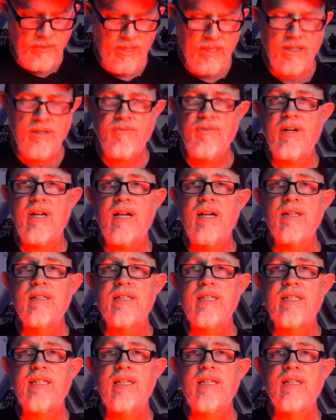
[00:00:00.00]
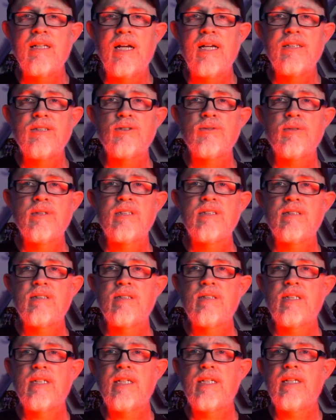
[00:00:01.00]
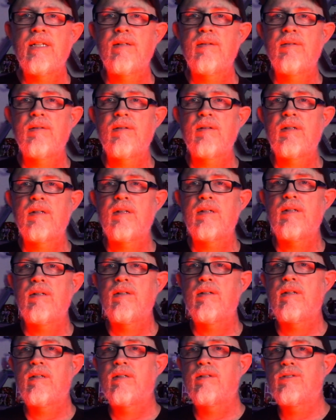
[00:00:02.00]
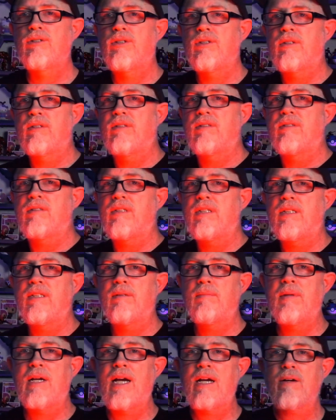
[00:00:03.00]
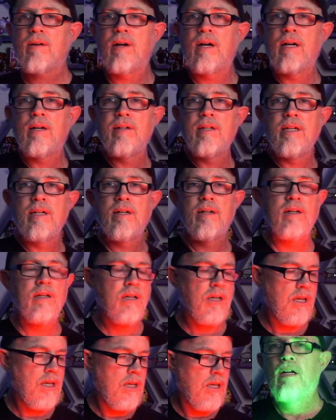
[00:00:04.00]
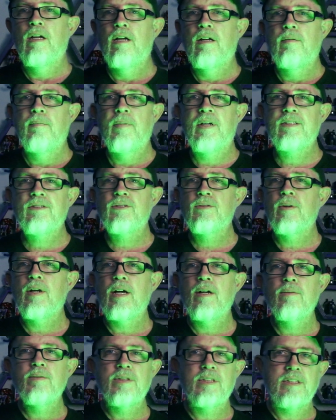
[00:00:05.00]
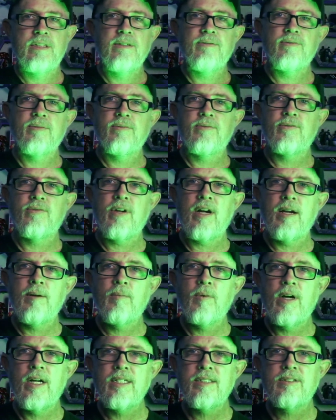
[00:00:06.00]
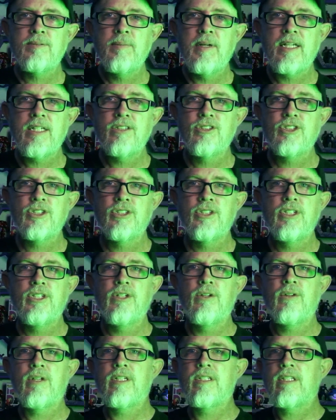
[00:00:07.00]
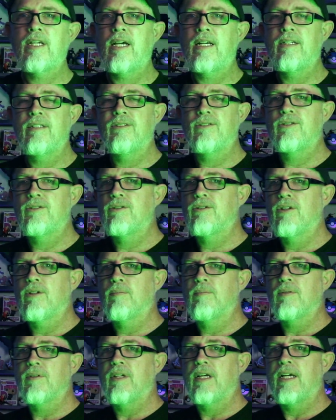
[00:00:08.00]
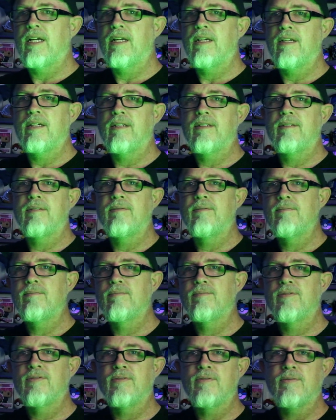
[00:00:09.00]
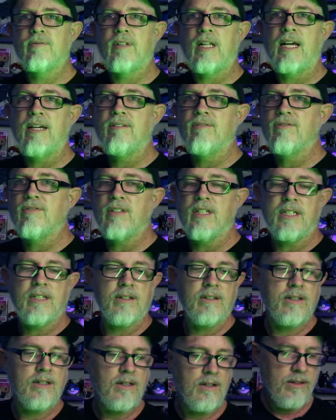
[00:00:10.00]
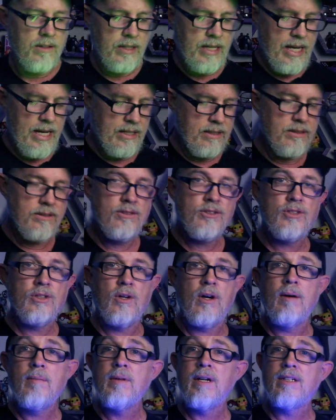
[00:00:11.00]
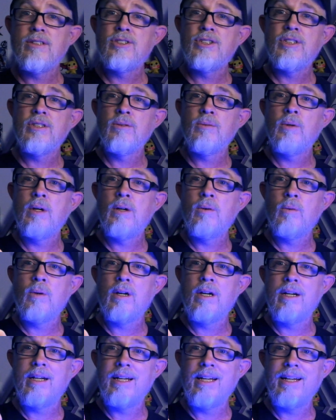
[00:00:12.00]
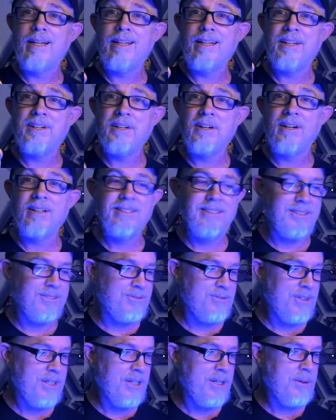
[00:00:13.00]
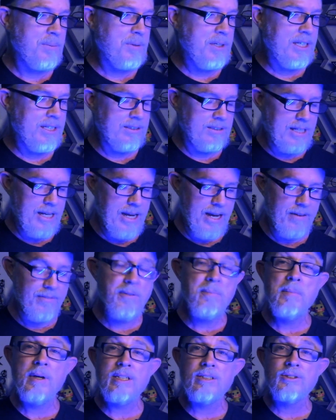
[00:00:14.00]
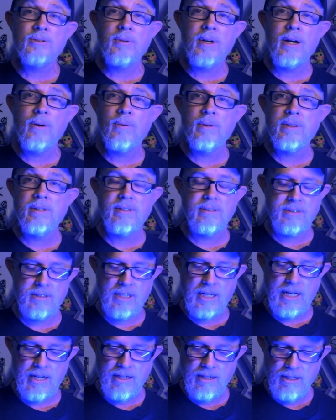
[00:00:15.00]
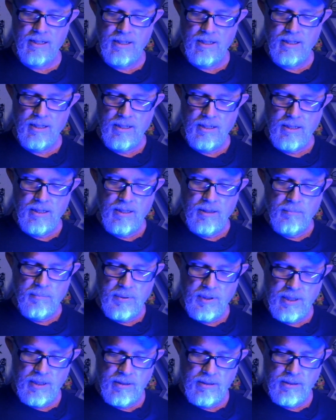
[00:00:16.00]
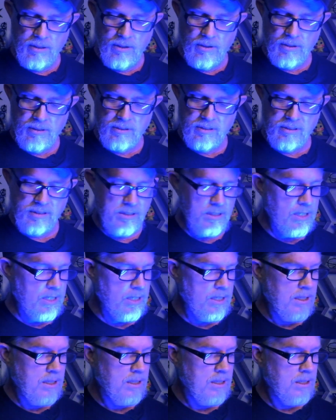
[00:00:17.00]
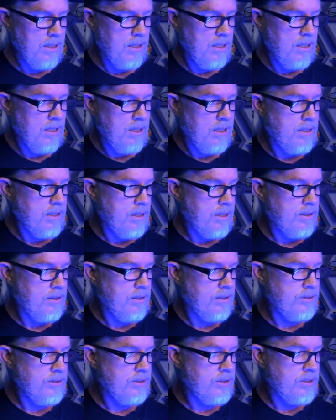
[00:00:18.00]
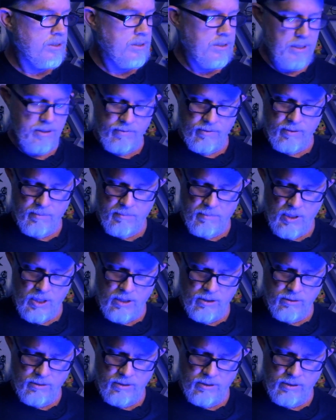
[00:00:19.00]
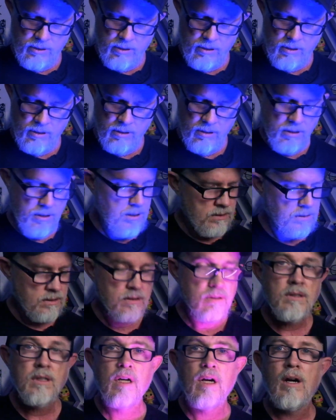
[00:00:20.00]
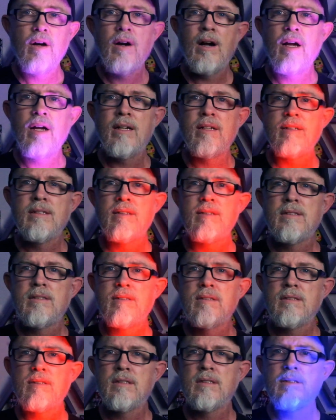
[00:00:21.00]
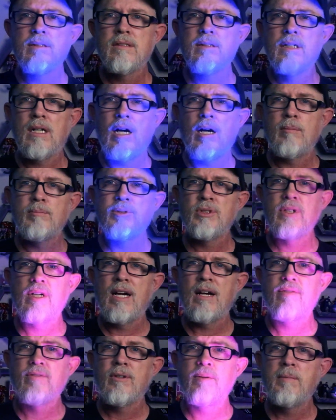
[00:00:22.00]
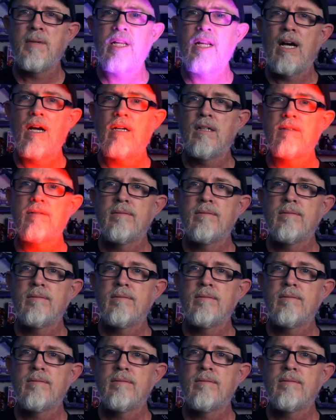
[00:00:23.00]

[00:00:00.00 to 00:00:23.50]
different LED lights recently, and as you can see in the background here, messing around with the different frame rates, making sure you don't get that interpolated light flicker and that. And so I'm not sure what we're going to get here on this video because I haven't messed around with this light. But you can see that there's these different modes. Alright, cops are after me now.